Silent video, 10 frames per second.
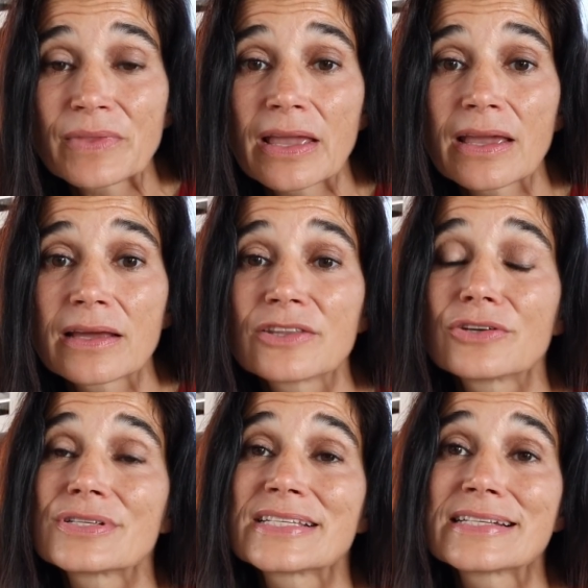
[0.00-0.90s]
and
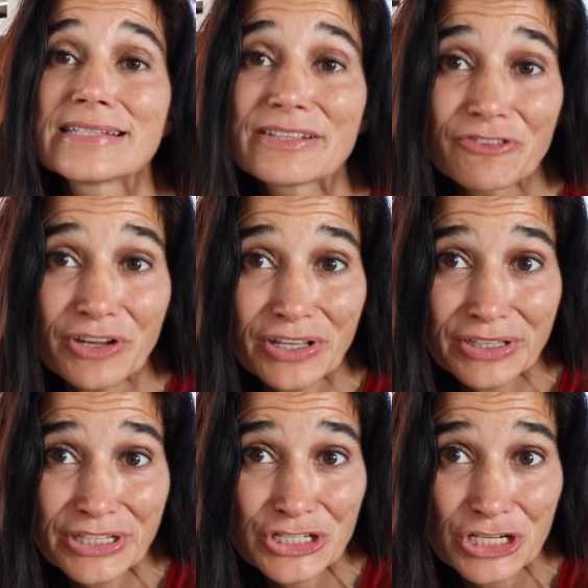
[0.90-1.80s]
they're
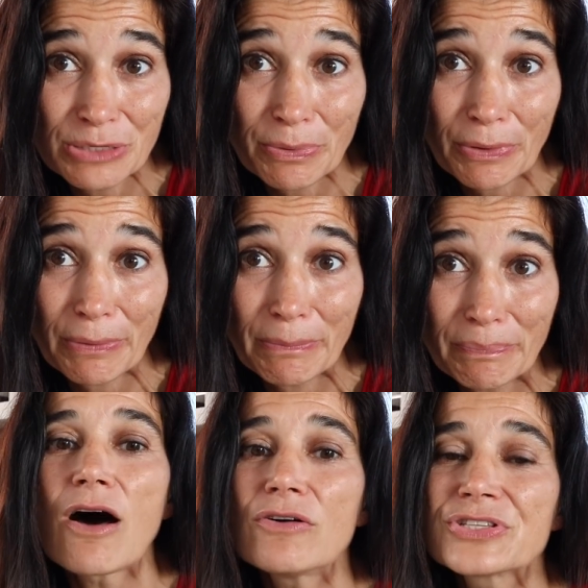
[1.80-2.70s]
significantly cheaper.
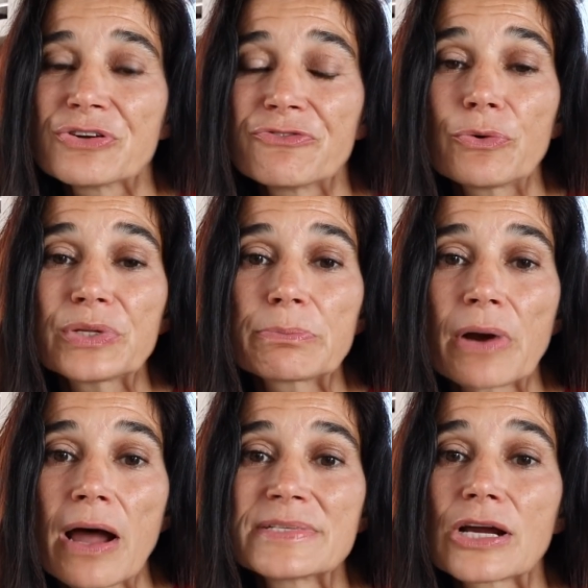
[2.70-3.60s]
Also, folding
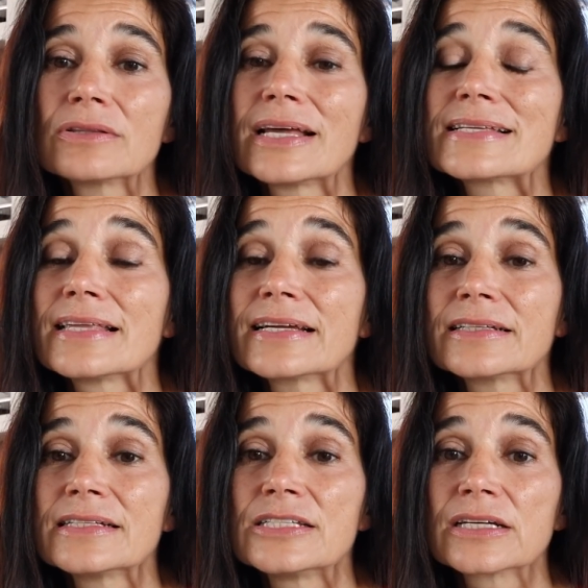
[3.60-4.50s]
props are less
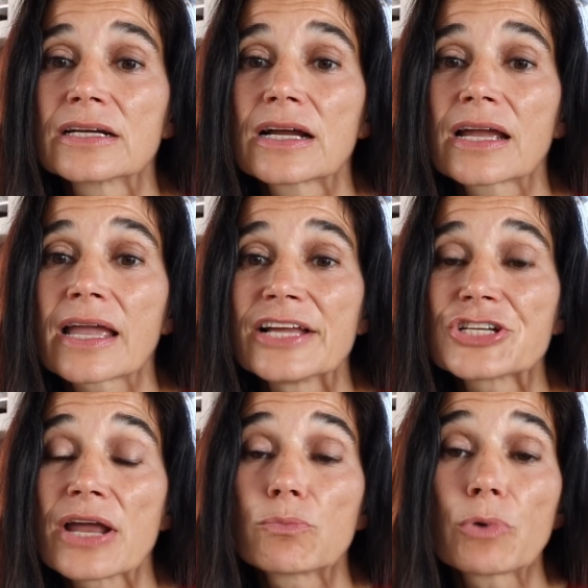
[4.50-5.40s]
likely to catch
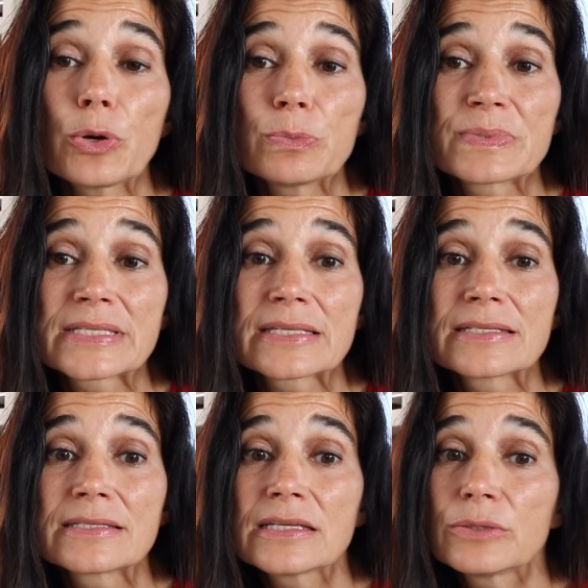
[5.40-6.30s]
on ropes,
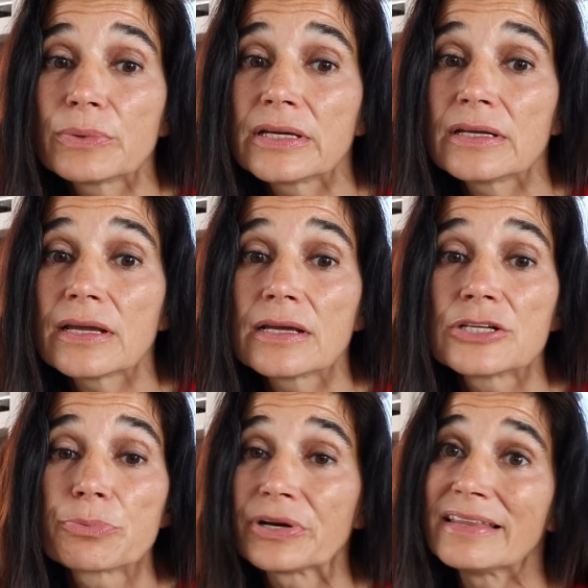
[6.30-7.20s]
seaweed, and
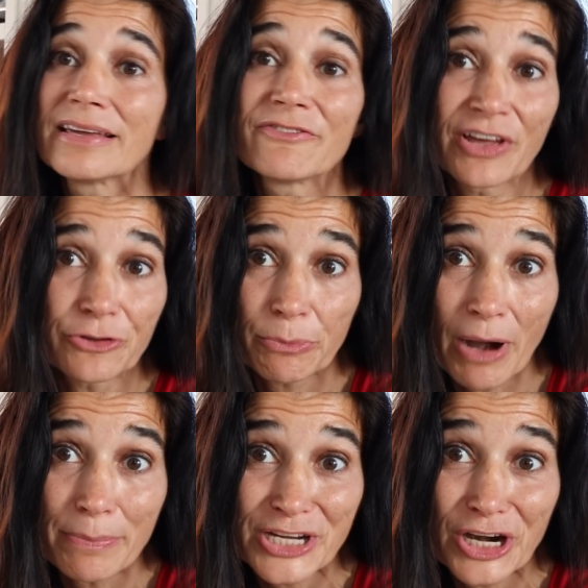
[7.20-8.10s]
debris than feathering
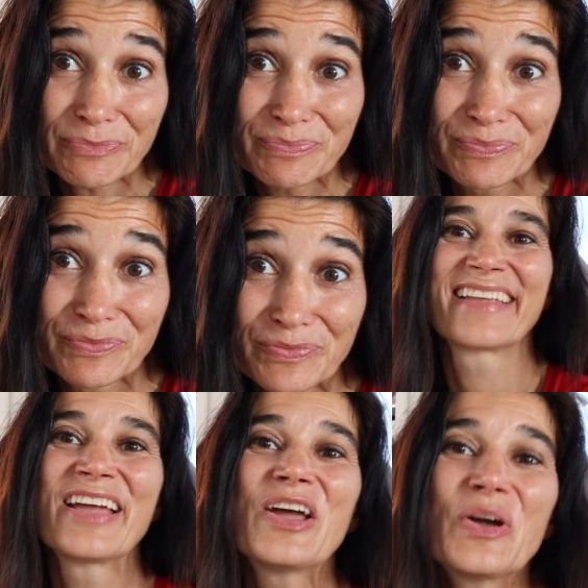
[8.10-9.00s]
props are.
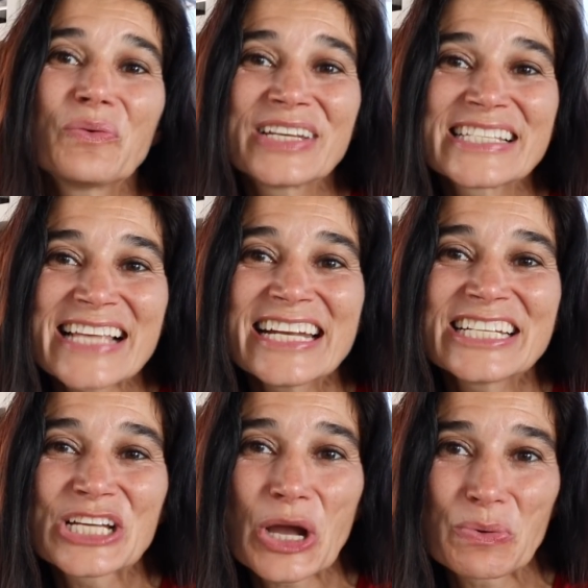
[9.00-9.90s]
We decided
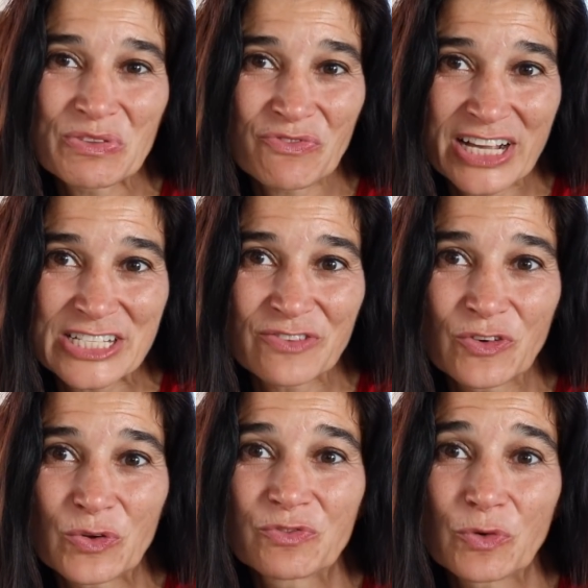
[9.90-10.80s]
to go with
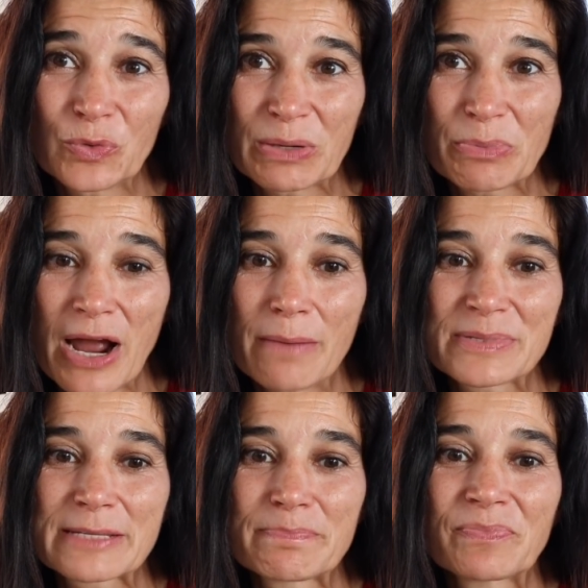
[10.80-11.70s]
Flexifold folding
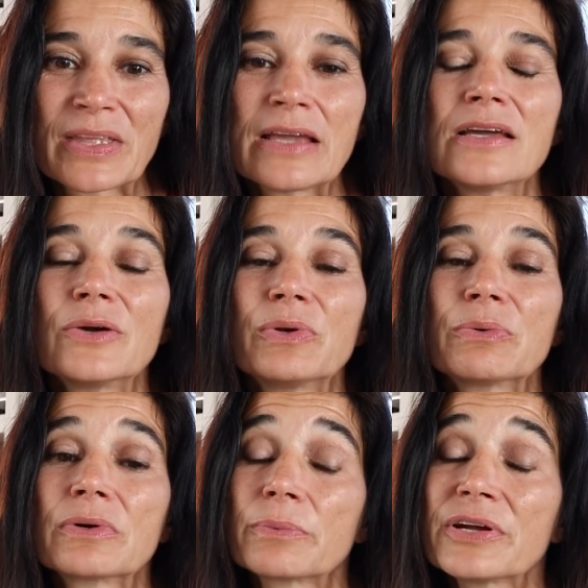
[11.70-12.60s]
props. We
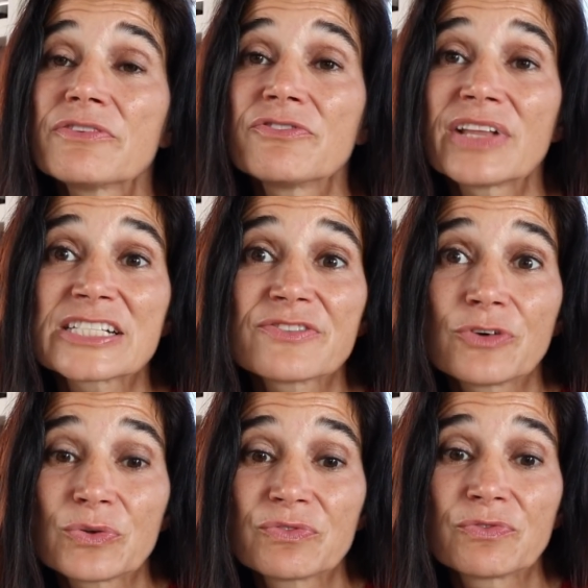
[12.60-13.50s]
were aware that Flexifold